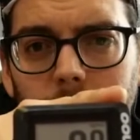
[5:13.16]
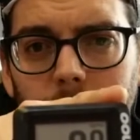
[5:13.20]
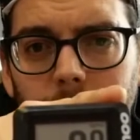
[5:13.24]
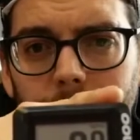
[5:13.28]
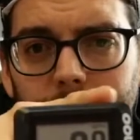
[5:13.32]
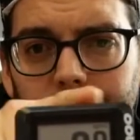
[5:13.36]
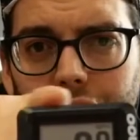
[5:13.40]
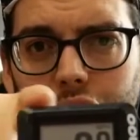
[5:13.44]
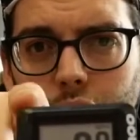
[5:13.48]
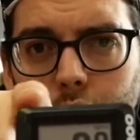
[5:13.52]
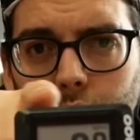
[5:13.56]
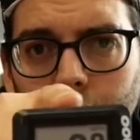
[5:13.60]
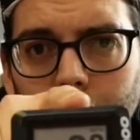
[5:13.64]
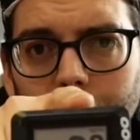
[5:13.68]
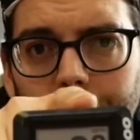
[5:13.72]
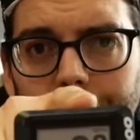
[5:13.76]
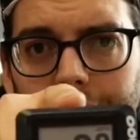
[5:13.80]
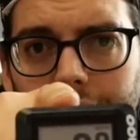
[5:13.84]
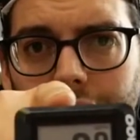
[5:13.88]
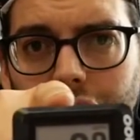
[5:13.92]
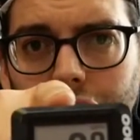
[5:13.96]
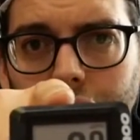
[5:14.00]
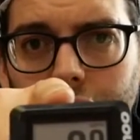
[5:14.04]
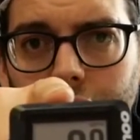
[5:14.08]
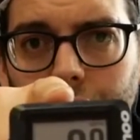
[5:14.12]
visual
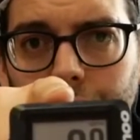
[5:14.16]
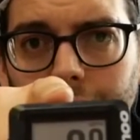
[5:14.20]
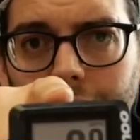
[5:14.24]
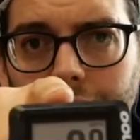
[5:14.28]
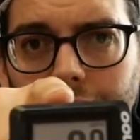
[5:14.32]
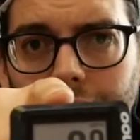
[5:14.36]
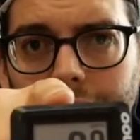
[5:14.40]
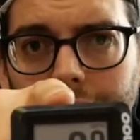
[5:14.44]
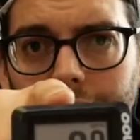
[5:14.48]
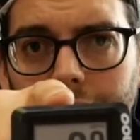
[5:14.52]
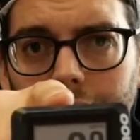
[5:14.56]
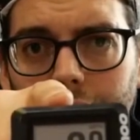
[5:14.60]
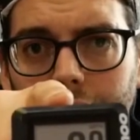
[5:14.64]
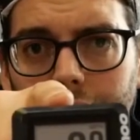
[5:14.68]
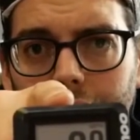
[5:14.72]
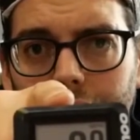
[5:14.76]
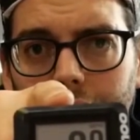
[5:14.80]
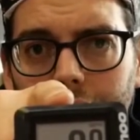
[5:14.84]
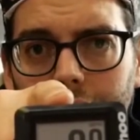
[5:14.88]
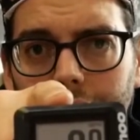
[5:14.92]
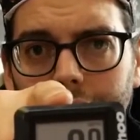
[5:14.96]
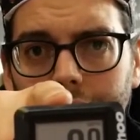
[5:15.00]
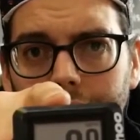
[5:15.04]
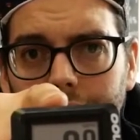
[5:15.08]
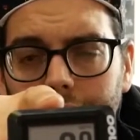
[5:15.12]
directions when you're out on the
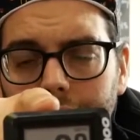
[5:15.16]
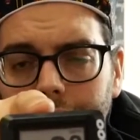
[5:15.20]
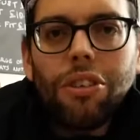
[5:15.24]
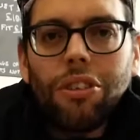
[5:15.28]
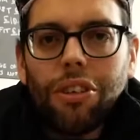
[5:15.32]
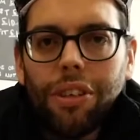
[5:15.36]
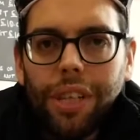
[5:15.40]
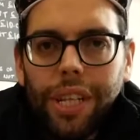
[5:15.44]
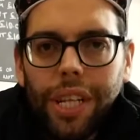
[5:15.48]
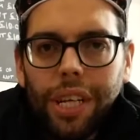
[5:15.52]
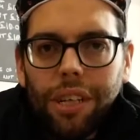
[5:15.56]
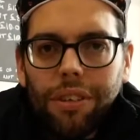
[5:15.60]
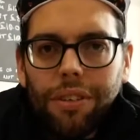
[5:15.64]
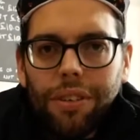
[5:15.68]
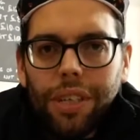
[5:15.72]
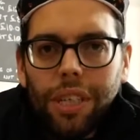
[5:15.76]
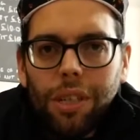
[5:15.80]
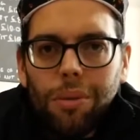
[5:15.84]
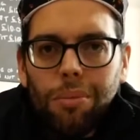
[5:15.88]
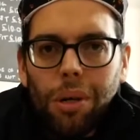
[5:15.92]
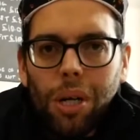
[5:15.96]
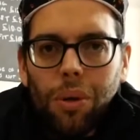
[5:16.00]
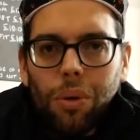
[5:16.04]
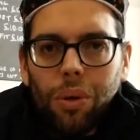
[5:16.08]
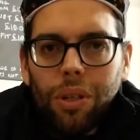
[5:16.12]
ride. So the next thing
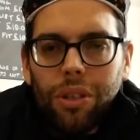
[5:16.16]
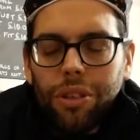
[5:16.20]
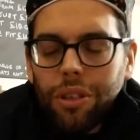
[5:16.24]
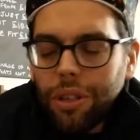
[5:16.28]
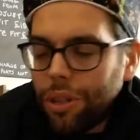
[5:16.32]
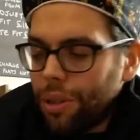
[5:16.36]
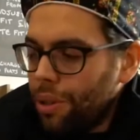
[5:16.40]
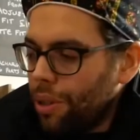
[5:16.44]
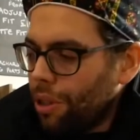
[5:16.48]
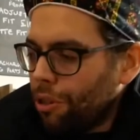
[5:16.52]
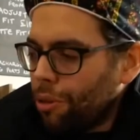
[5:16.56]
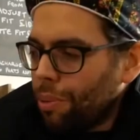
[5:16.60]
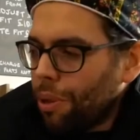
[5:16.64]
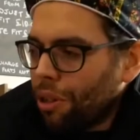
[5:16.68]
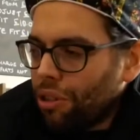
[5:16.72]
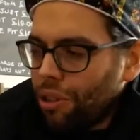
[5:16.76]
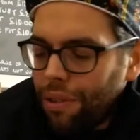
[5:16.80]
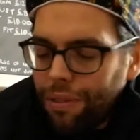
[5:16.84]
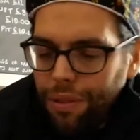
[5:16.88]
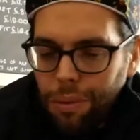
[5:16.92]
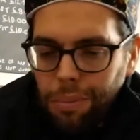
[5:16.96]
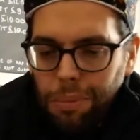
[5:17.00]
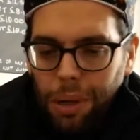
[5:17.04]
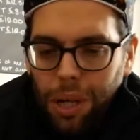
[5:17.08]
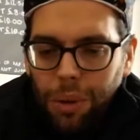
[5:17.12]
you might want to do, especially
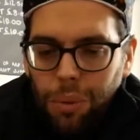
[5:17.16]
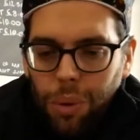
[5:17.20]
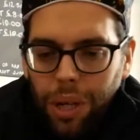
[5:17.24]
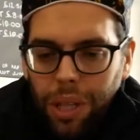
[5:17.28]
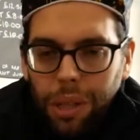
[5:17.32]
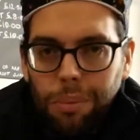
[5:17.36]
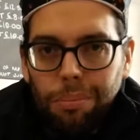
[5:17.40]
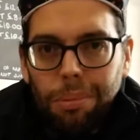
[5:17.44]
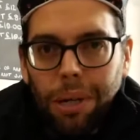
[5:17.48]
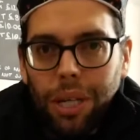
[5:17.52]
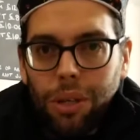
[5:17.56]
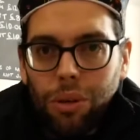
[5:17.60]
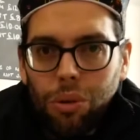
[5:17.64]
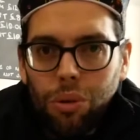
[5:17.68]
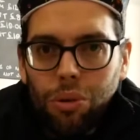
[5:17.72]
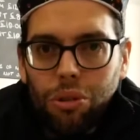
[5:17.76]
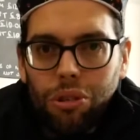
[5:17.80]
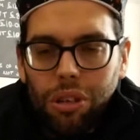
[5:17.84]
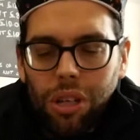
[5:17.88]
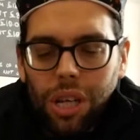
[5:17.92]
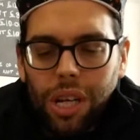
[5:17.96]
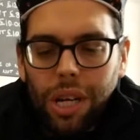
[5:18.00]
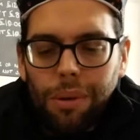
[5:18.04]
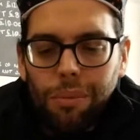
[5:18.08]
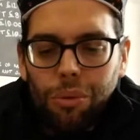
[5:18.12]
if you buy one of the bundles
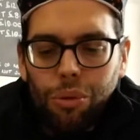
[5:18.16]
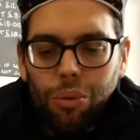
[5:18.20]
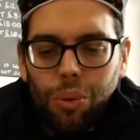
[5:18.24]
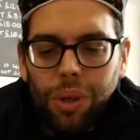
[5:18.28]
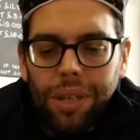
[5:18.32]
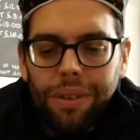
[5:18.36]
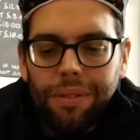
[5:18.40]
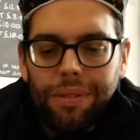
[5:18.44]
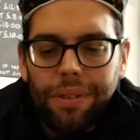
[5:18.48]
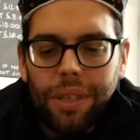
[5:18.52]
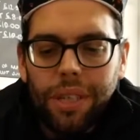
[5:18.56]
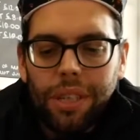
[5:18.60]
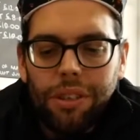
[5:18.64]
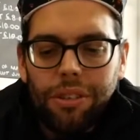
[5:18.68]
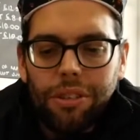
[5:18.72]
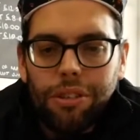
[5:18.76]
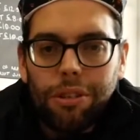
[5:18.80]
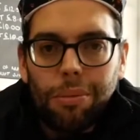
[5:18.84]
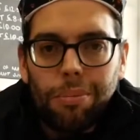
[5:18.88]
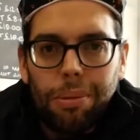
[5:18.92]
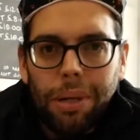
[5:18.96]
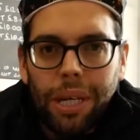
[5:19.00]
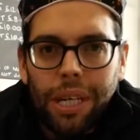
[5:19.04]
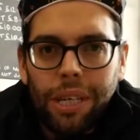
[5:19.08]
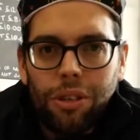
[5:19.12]
that comes with, is to
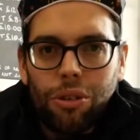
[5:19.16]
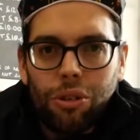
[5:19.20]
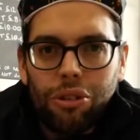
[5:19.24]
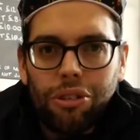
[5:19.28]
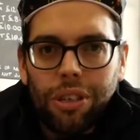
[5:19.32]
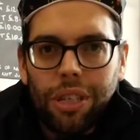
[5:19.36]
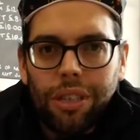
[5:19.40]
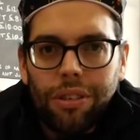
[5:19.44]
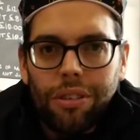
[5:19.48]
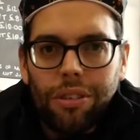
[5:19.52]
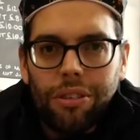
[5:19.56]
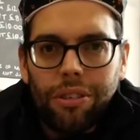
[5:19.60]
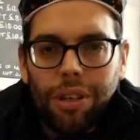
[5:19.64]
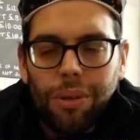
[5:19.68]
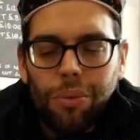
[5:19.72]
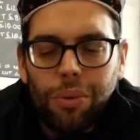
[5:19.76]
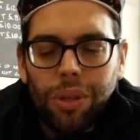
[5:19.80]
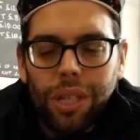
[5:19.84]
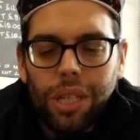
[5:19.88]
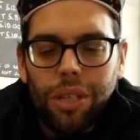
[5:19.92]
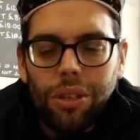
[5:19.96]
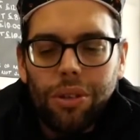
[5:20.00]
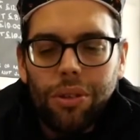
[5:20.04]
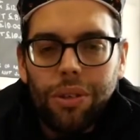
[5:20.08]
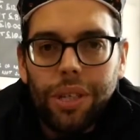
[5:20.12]
pair your sensors up with
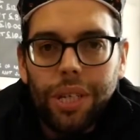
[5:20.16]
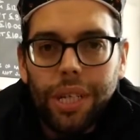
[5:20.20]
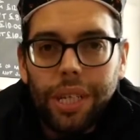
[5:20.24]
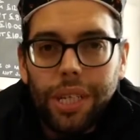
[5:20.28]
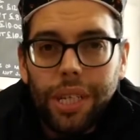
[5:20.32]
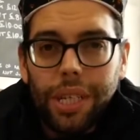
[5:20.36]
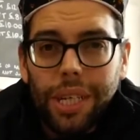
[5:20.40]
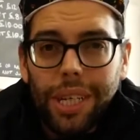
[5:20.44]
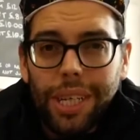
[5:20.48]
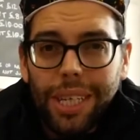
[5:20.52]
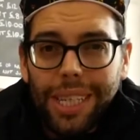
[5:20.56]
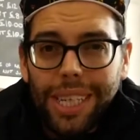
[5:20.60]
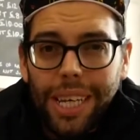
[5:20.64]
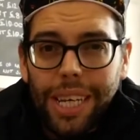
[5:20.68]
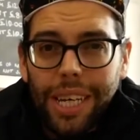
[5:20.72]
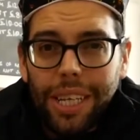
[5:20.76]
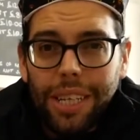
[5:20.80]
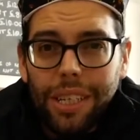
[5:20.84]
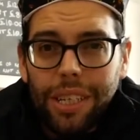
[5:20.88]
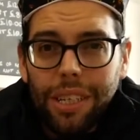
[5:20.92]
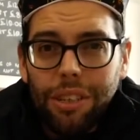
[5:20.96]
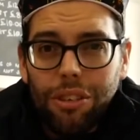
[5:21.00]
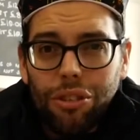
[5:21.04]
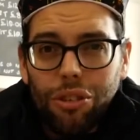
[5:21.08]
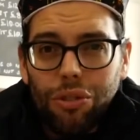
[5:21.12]
a unit.
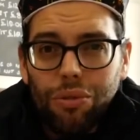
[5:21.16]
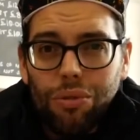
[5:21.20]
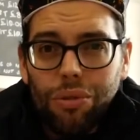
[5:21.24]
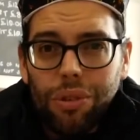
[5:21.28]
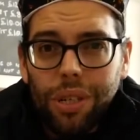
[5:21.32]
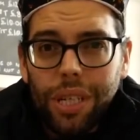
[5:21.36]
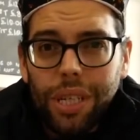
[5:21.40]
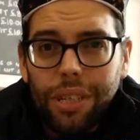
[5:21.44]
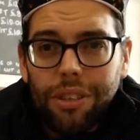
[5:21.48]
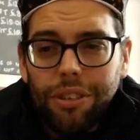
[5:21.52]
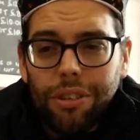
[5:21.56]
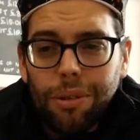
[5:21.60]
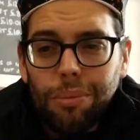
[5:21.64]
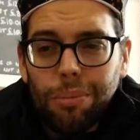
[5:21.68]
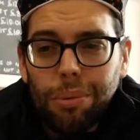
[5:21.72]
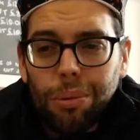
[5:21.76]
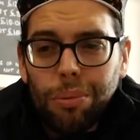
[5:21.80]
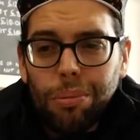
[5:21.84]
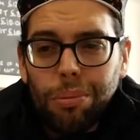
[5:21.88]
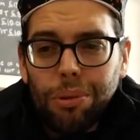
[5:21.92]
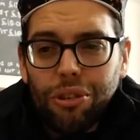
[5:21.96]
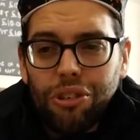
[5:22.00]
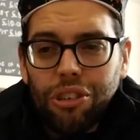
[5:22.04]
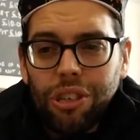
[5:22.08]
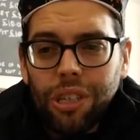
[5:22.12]
Again, it's a really simple
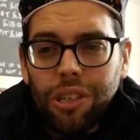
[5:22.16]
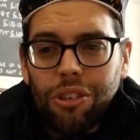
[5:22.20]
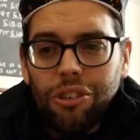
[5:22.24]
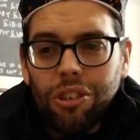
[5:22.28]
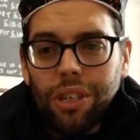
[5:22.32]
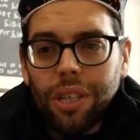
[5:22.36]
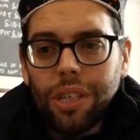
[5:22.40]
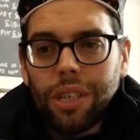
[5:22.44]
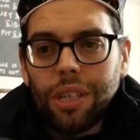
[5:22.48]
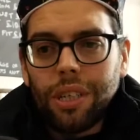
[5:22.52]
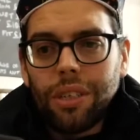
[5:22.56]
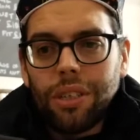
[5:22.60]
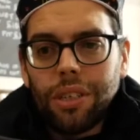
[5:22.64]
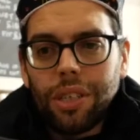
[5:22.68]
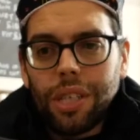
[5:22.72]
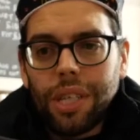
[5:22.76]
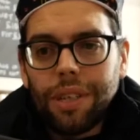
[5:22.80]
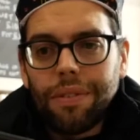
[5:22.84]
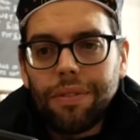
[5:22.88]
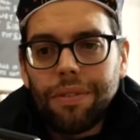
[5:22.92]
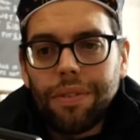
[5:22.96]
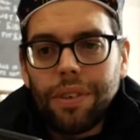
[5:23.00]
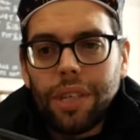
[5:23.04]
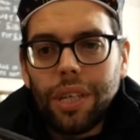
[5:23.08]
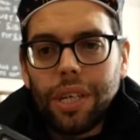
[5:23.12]
procedure. You
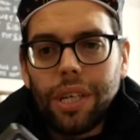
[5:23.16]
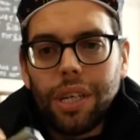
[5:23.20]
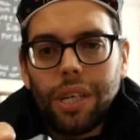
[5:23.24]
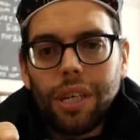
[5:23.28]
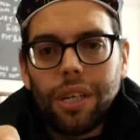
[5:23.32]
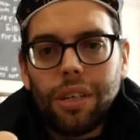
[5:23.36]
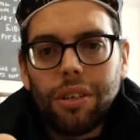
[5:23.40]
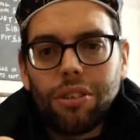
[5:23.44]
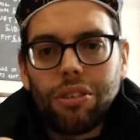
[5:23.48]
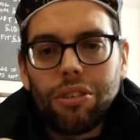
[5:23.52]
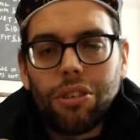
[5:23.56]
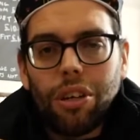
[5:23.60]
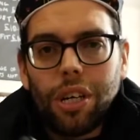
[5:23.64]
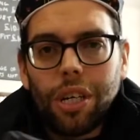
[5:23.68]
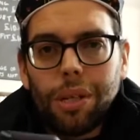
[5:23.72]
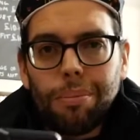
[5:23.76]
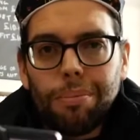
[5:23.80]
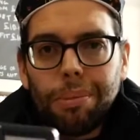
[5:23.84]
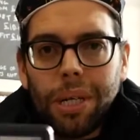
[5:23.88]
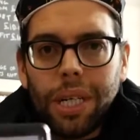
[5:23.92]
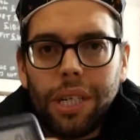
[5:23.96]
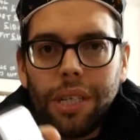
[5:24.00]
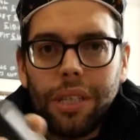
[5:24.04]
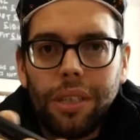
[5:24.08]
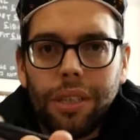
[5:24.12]
give the side
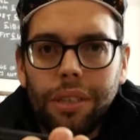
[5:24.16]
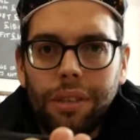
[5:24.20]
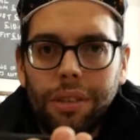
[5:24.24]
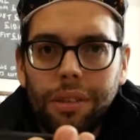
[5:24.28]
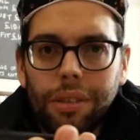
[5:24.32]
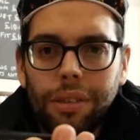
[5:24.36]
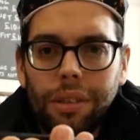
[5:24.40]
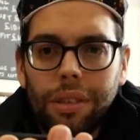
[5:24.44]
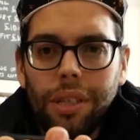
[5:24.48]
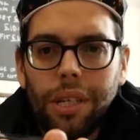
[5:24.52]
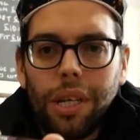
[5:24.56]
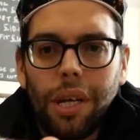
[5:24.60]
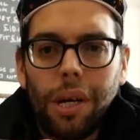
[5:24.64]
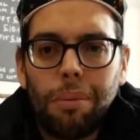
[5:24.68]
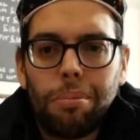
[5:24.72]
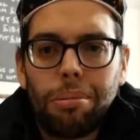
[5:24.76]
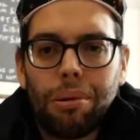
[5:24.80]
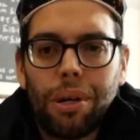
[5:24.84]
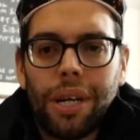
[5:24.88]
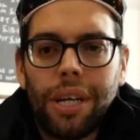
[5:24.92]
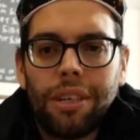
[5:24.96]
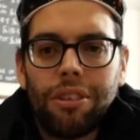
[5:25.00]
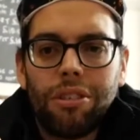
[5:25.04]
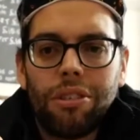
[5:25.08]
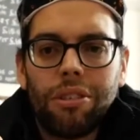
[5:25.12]
button a
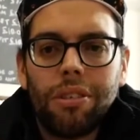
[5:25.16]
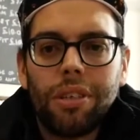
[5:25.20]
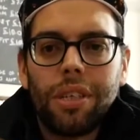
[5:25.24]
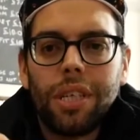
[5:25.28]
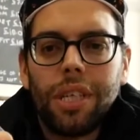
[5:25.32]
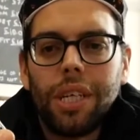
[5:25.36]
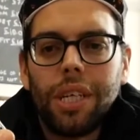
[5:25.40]
press,